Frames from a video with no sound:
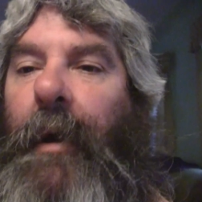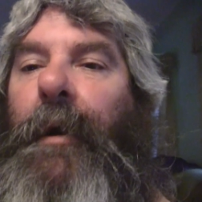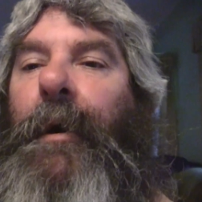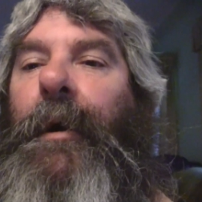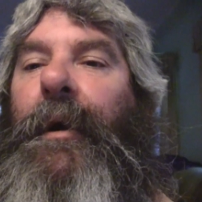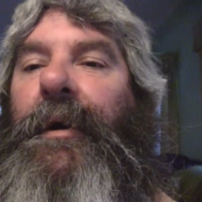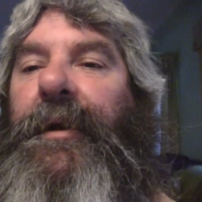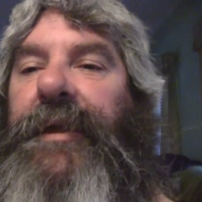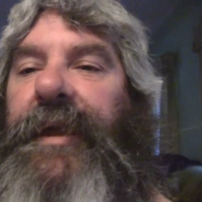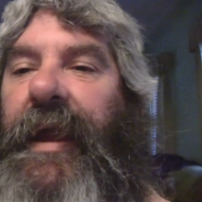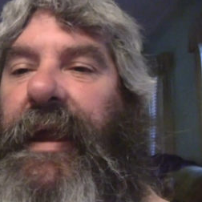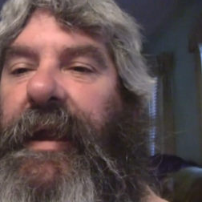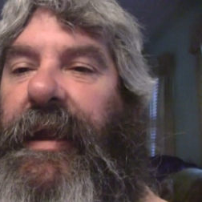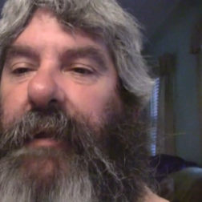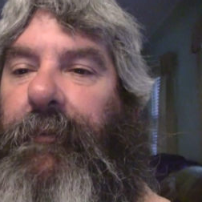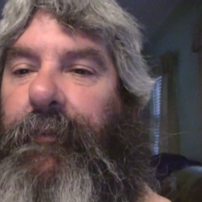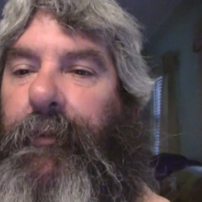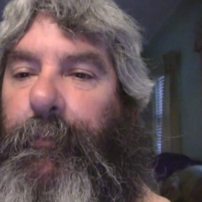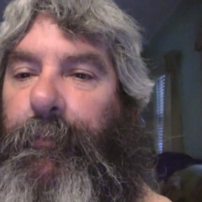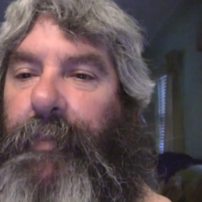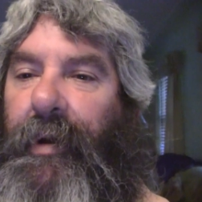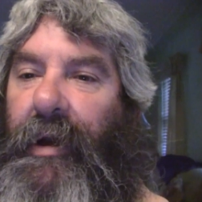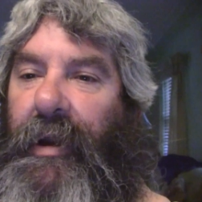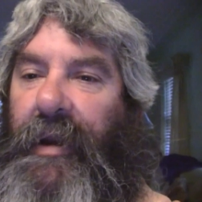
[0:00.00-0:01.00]
Well, again,
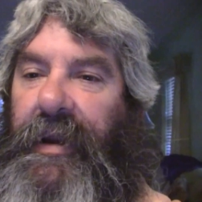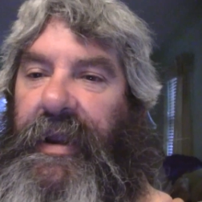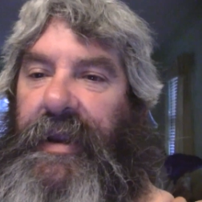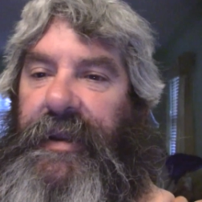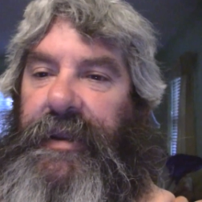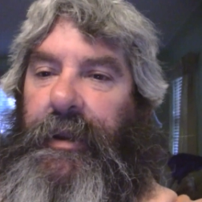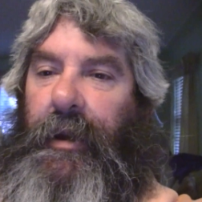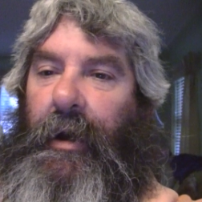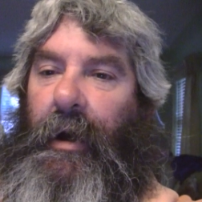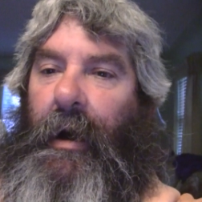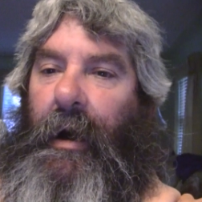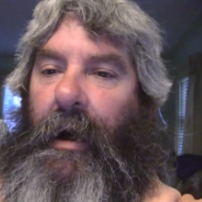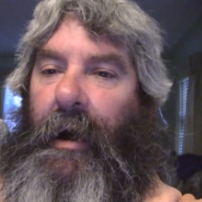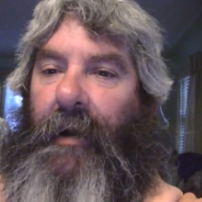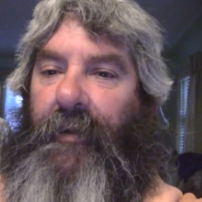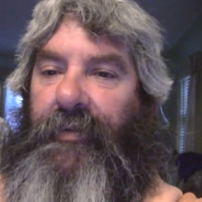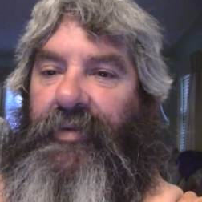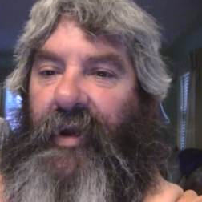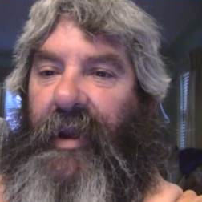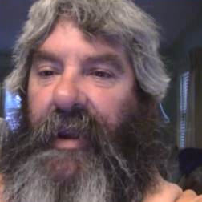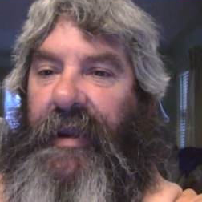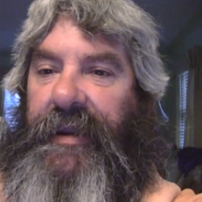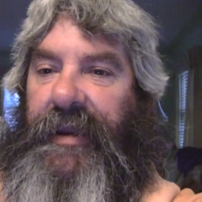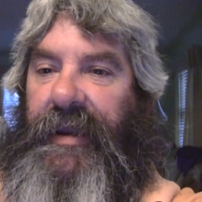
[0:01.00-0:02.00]
everybody, y'all
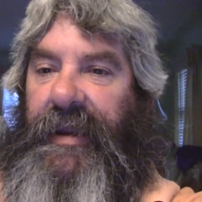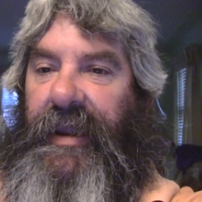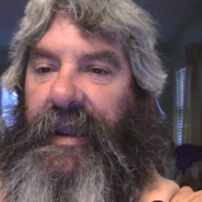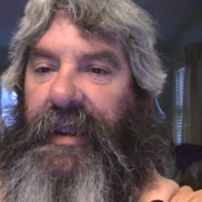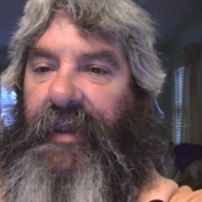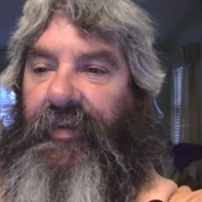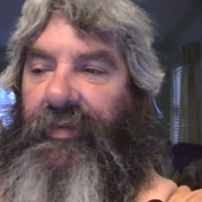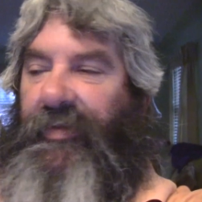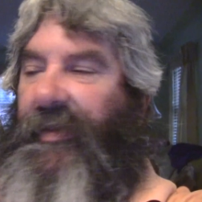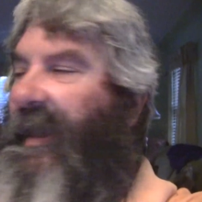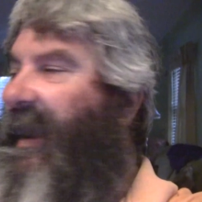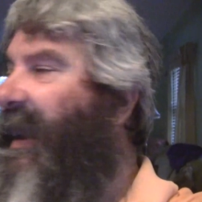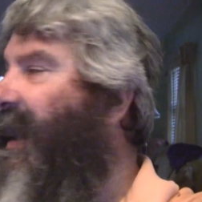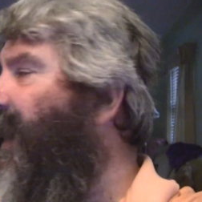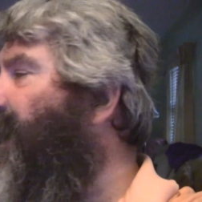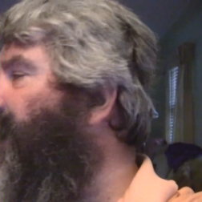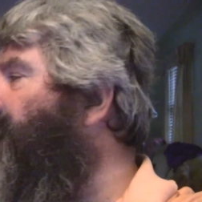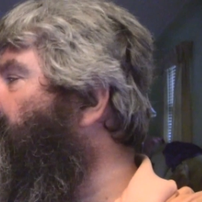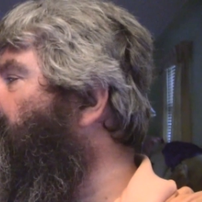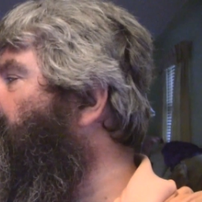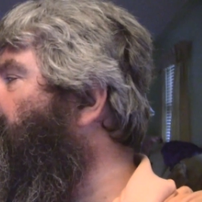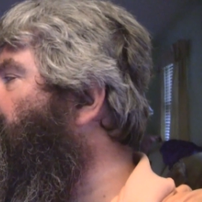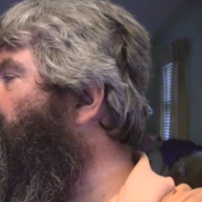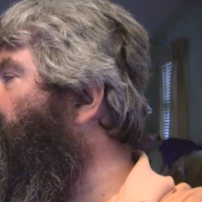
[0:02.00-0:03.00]
take it easy
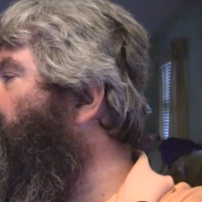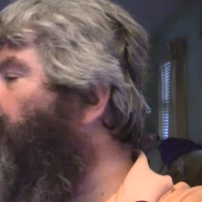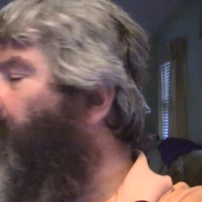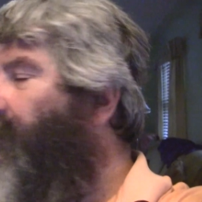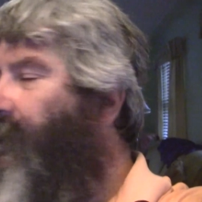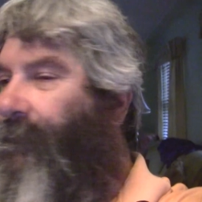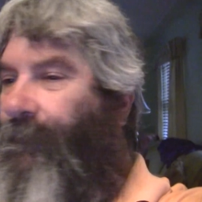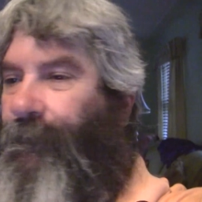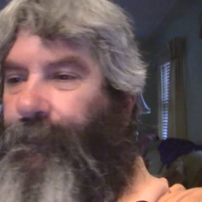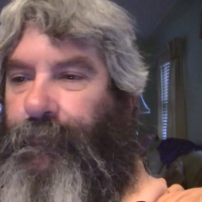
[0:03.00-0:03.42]
out there.